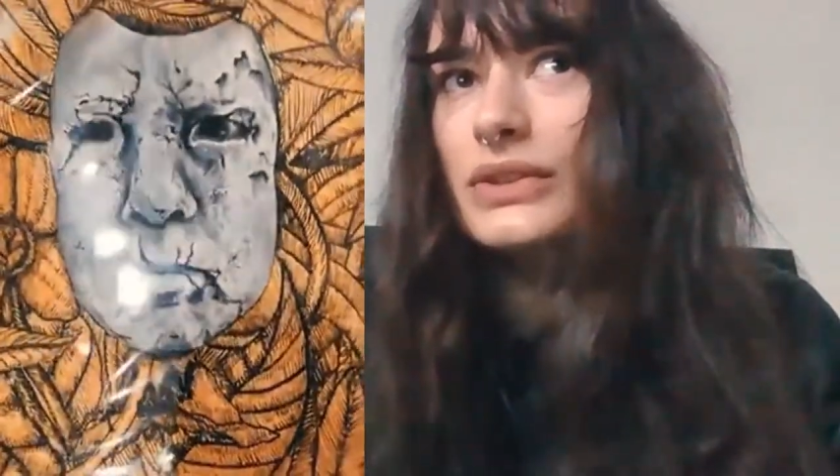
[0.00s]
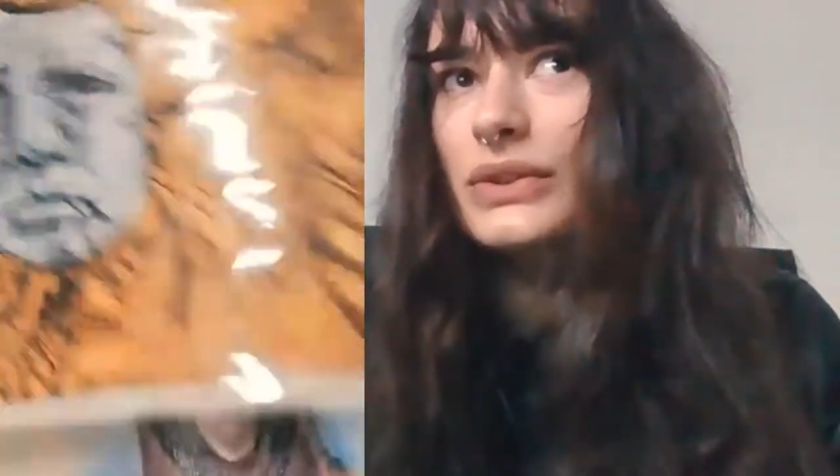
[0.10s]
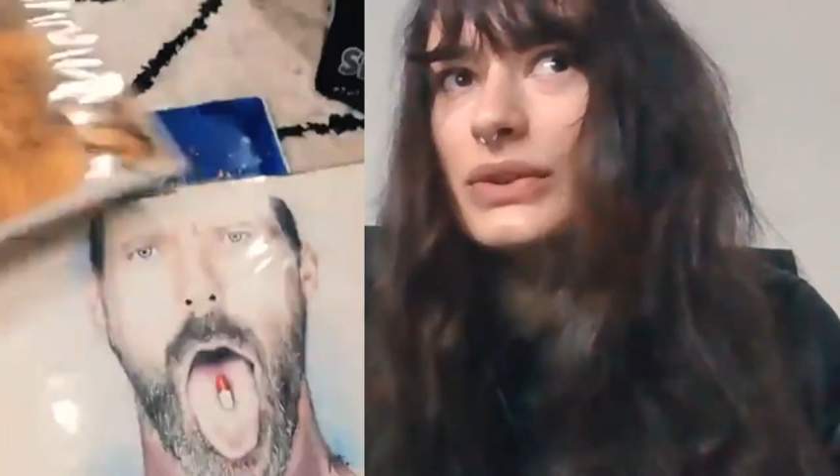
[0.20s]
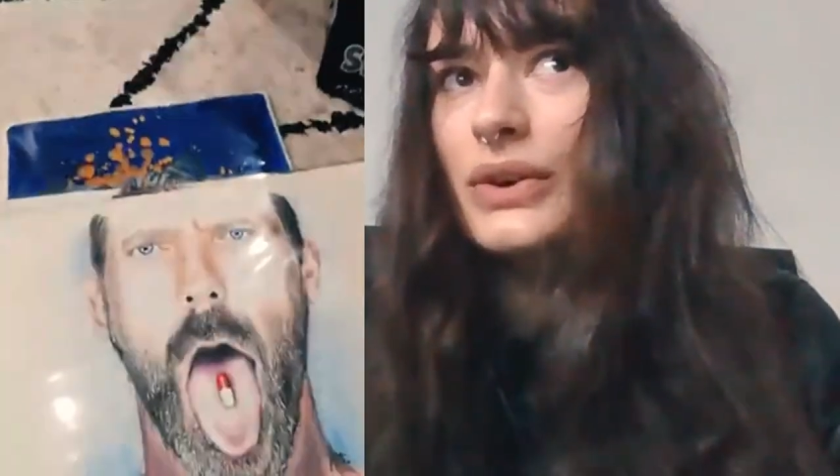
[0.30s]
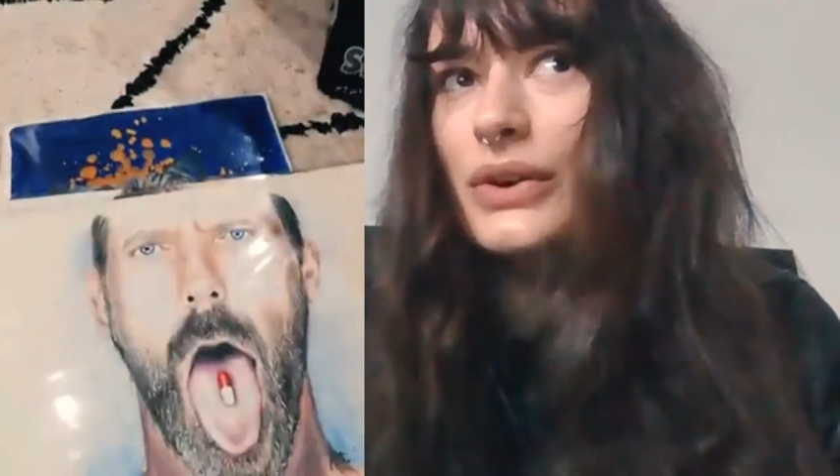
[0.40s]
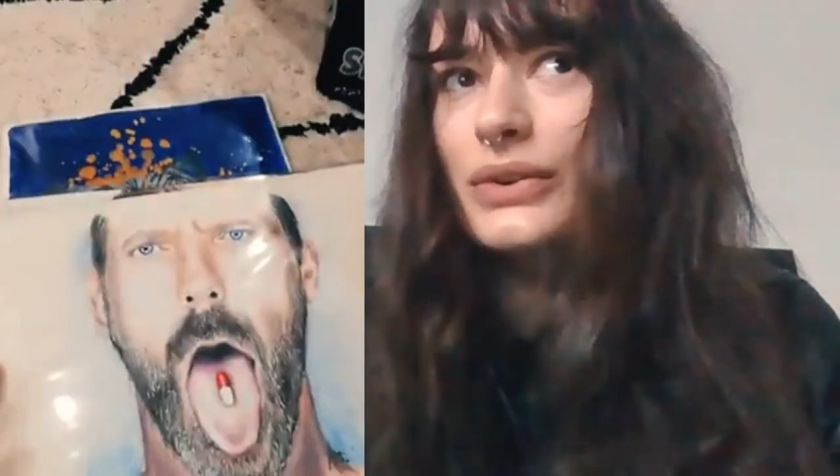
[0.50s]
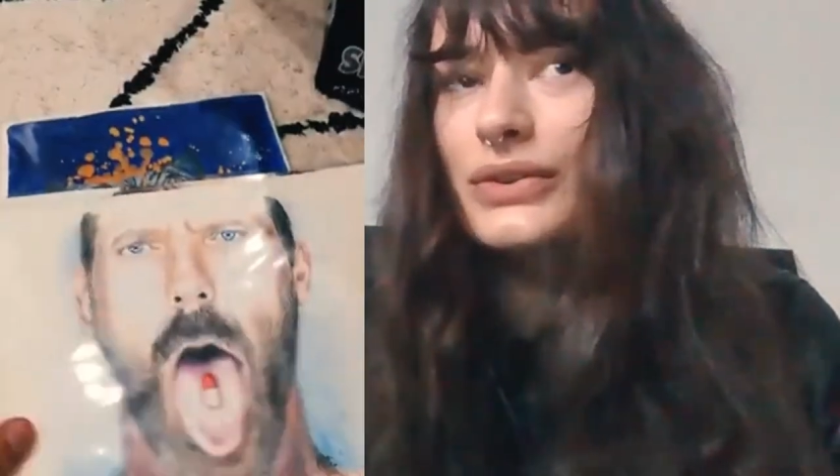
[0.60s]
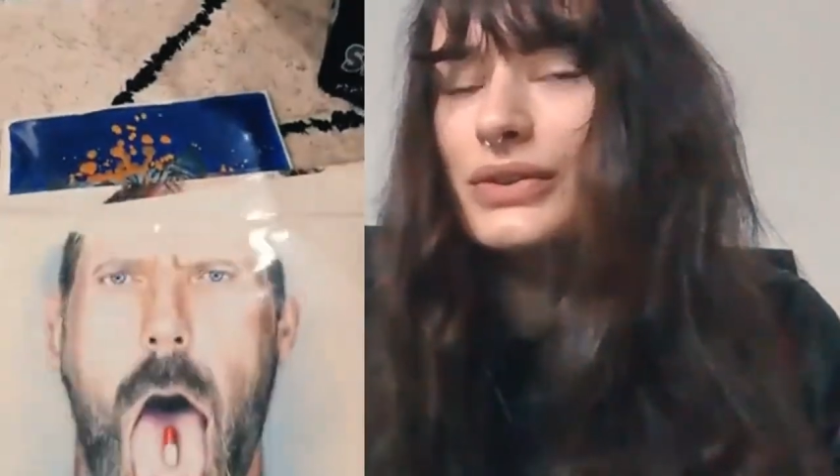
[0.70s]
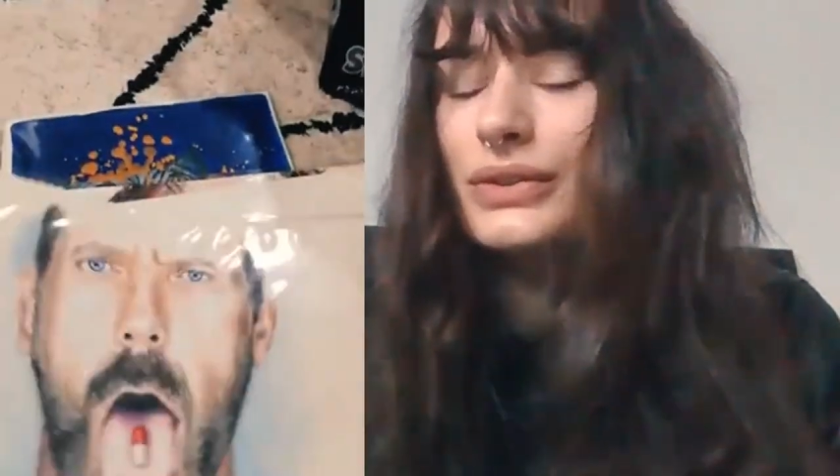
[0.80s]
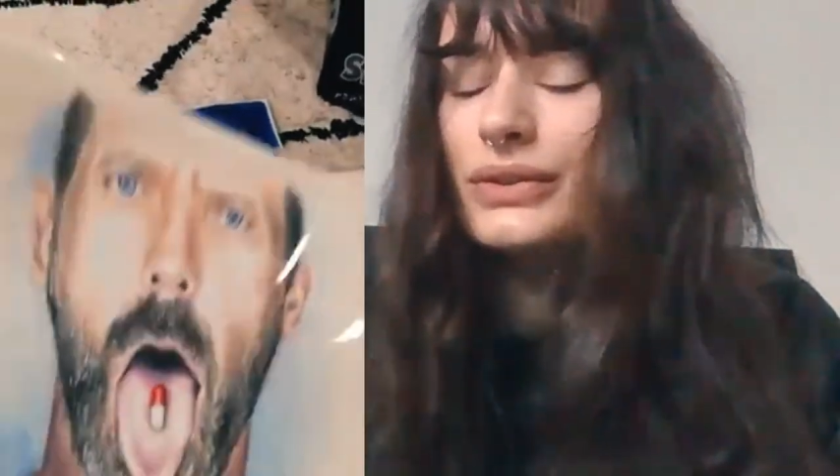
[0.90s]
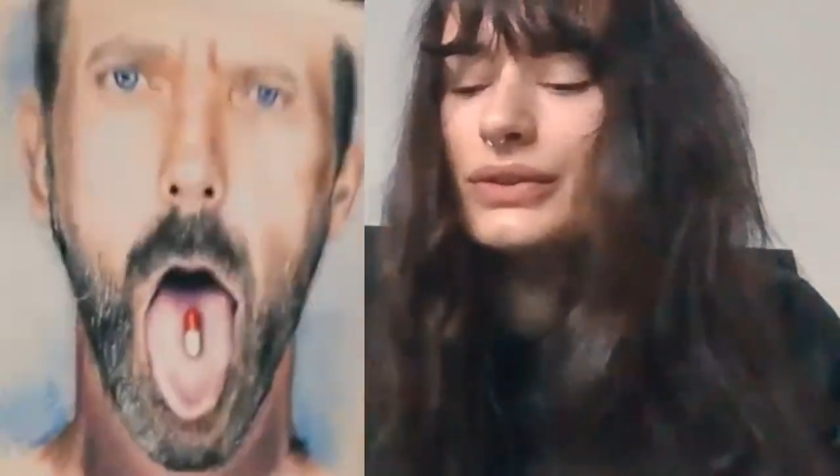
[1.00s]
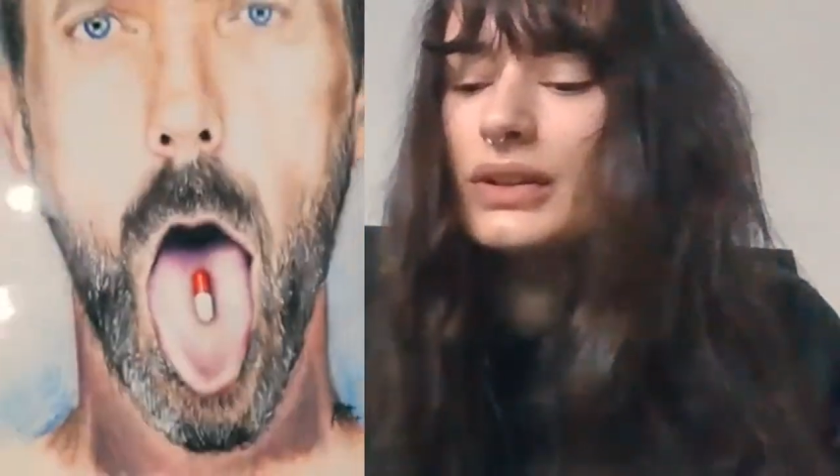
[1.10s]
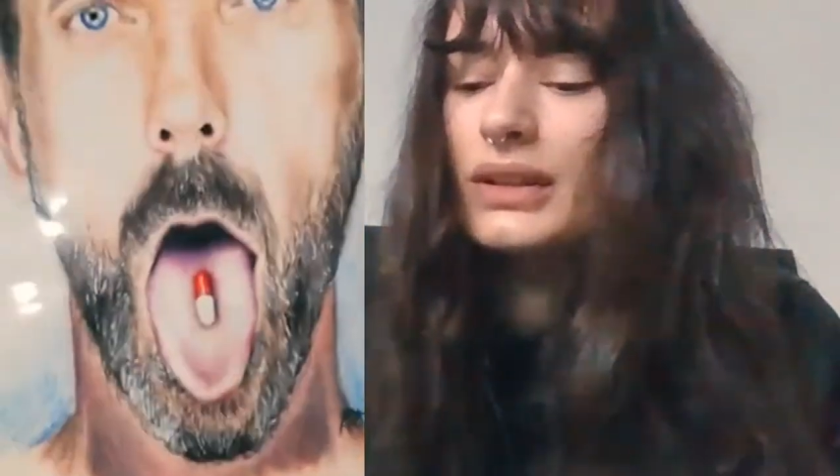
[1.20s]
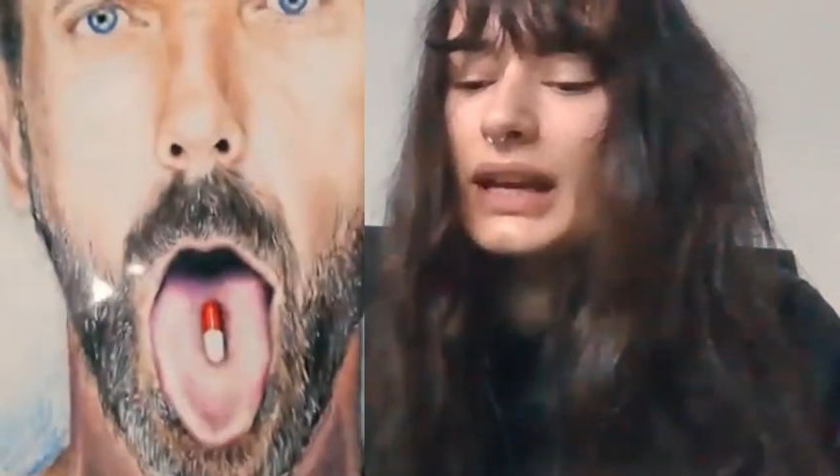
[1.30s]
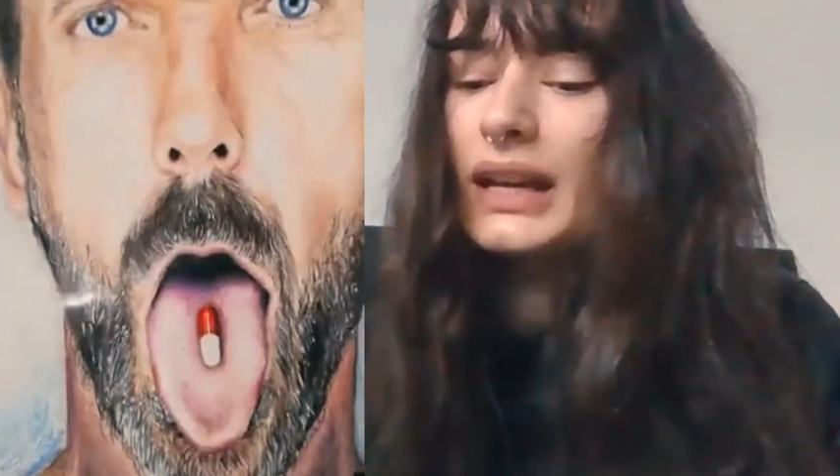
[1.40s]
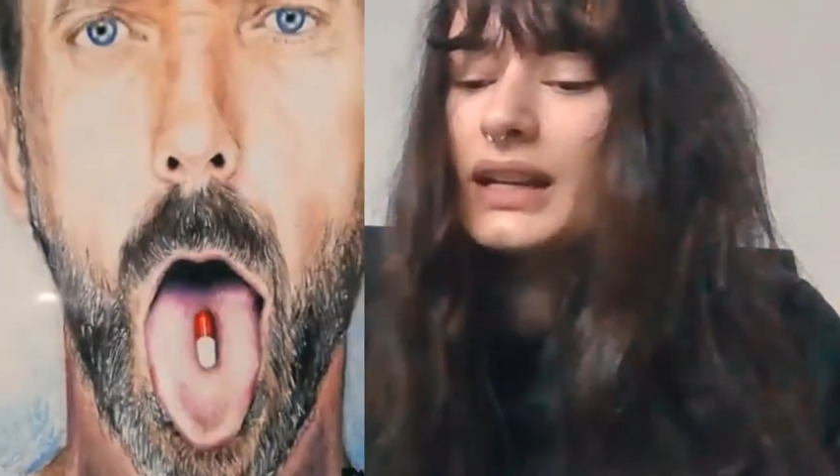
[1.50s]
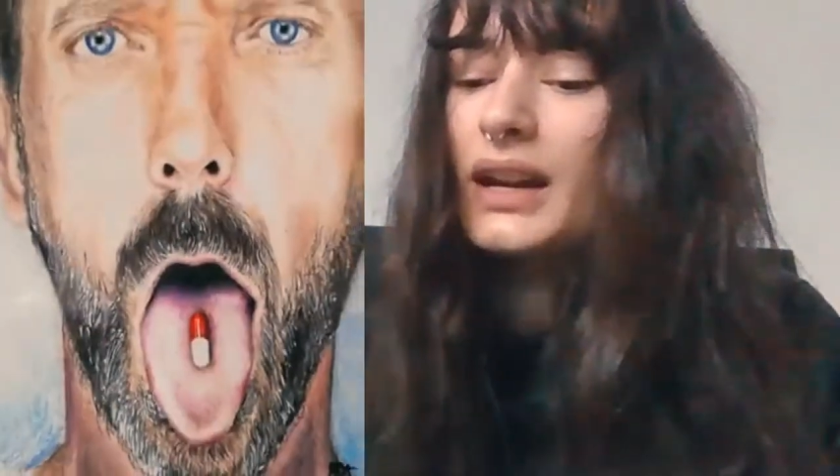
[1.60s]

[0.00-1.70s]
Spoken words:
to go to like